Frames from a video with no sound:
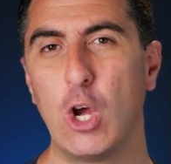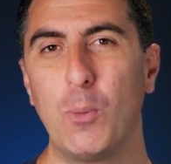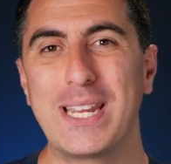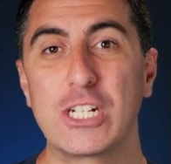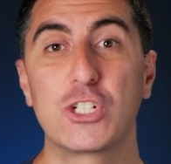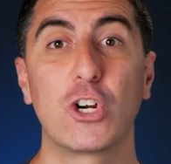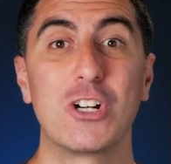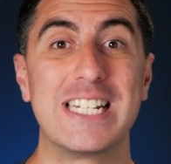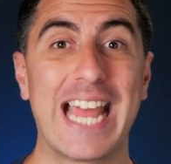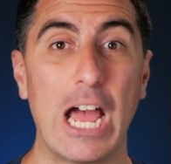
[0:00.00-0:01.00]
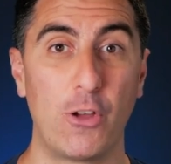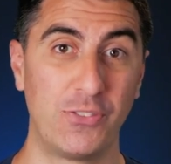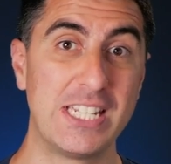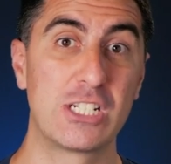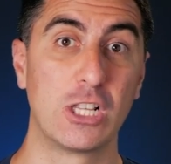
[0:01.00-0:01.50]
we can turn
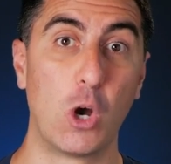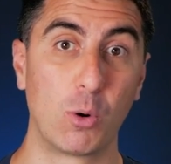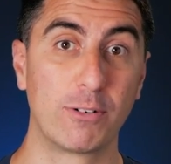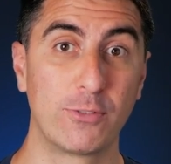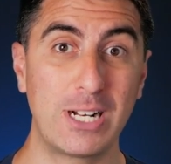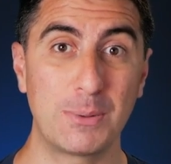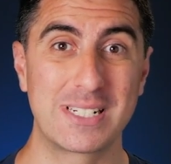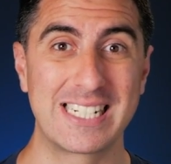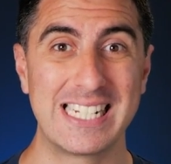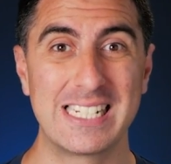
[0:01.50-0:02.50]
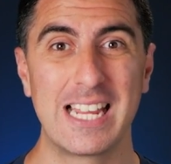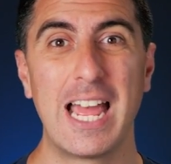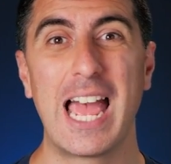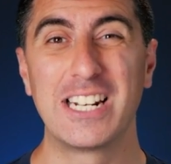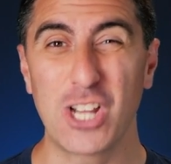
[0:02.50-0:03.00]
down these lower frequencies,
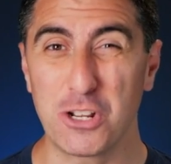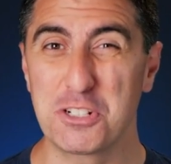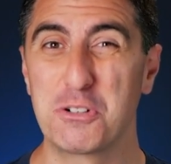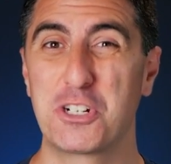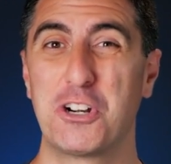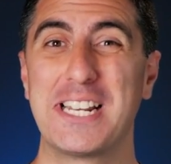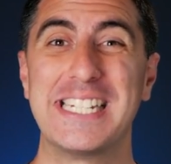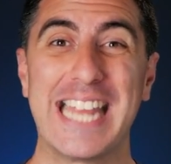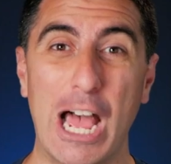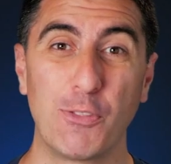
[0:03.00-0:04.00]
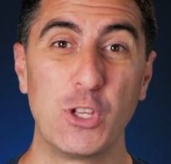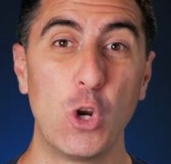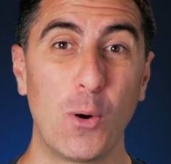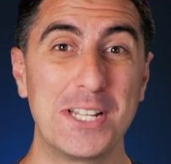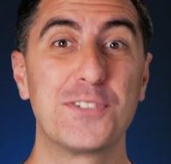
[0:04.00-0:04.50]
and it's also turning down the
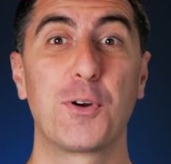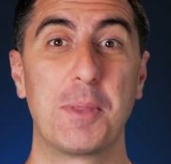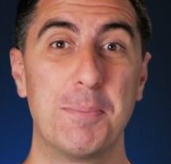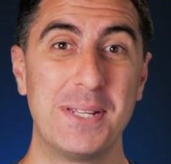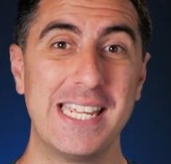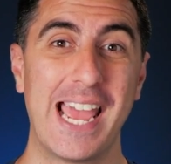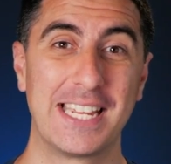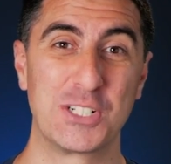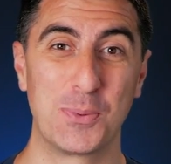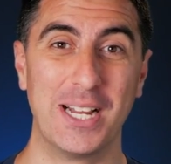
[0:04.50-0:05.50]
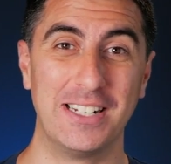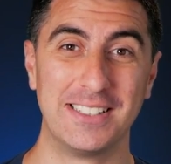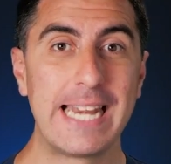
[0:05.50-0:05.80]
noise from the PA as well.